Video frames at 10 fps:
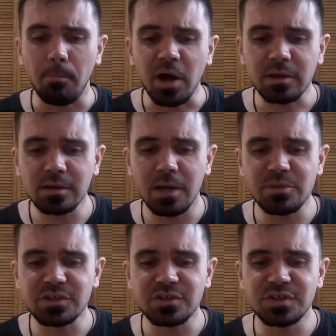Puddlegum
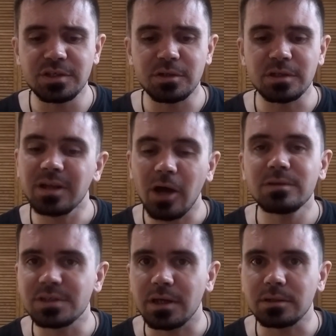is considered an
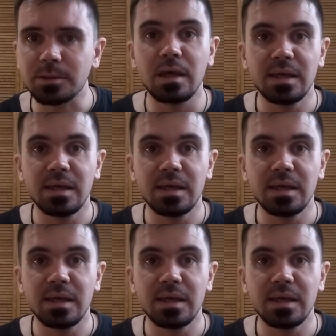outsider.